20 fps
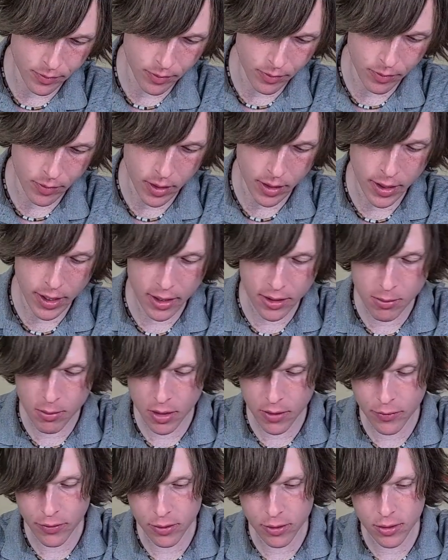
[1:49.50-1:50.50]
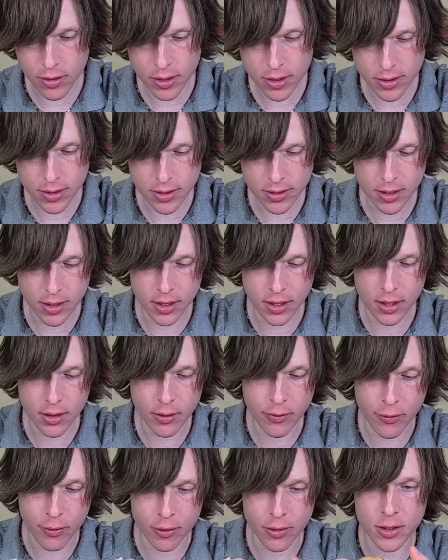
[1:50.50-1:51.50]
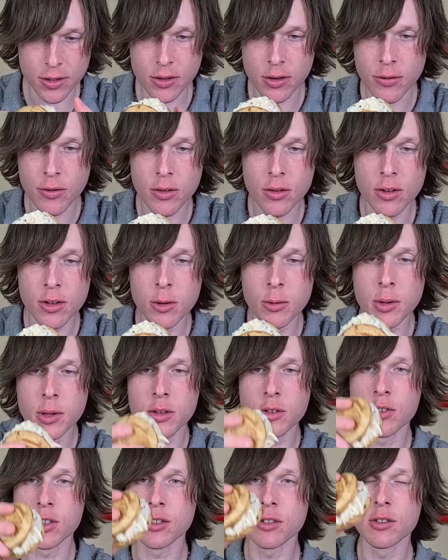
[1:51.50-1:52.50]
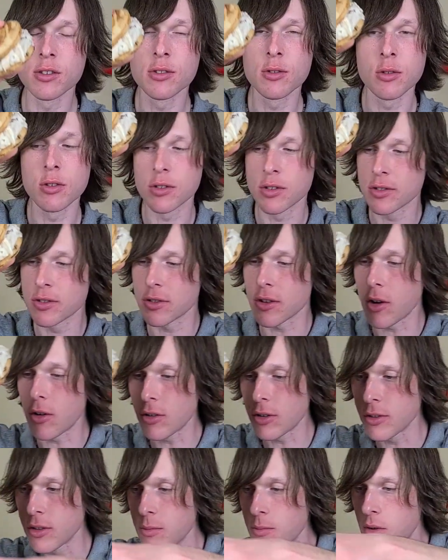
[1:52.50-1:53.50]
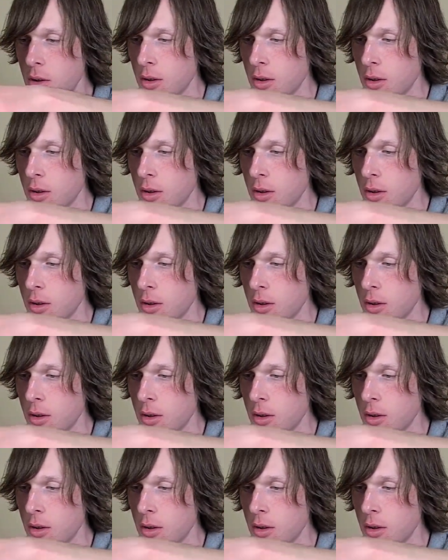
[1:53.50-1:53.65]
I had the McFlurries sitting in the freezer for a little bit just to sort of solid them